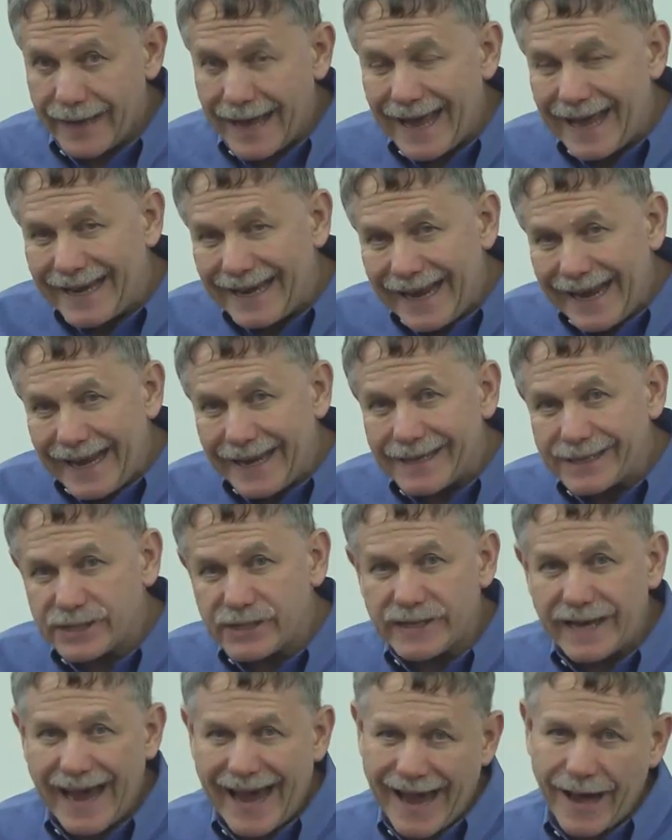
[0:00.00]
and
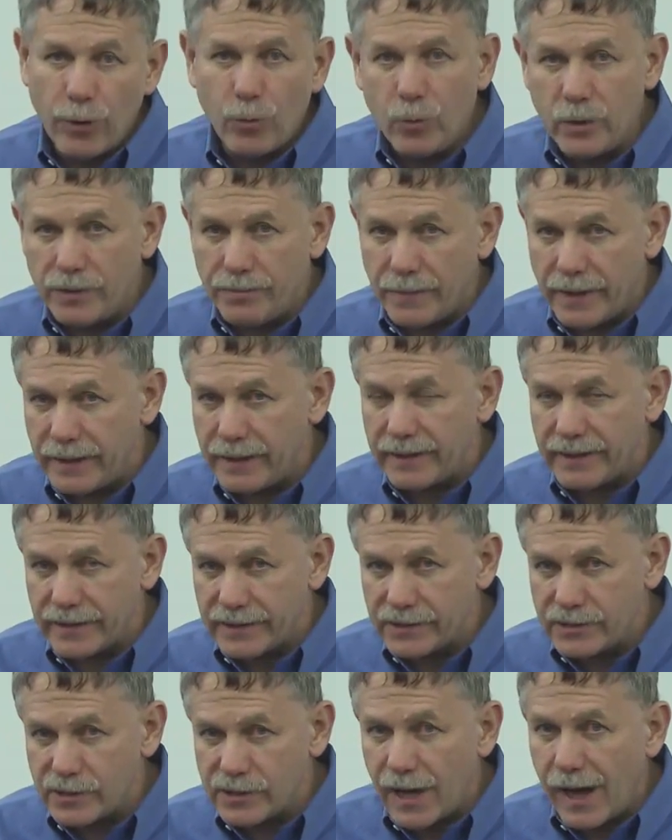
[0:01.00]
ask how we make
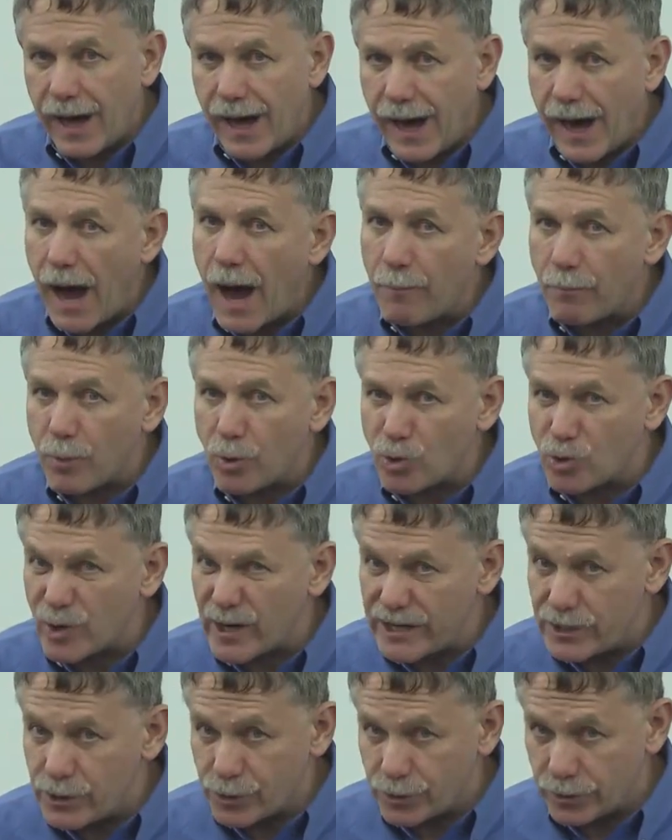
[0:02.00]
this
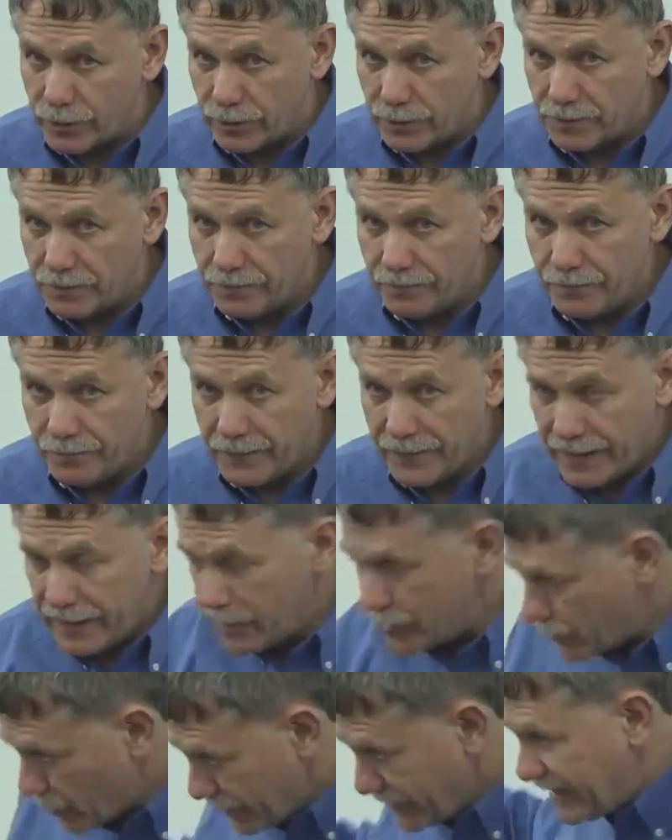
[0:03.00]
operational.
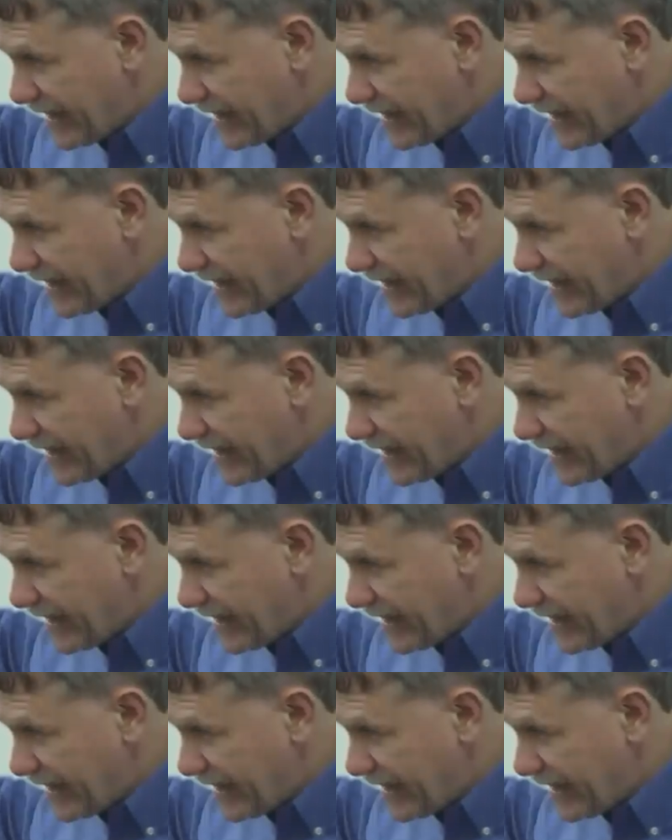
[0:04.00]
So let's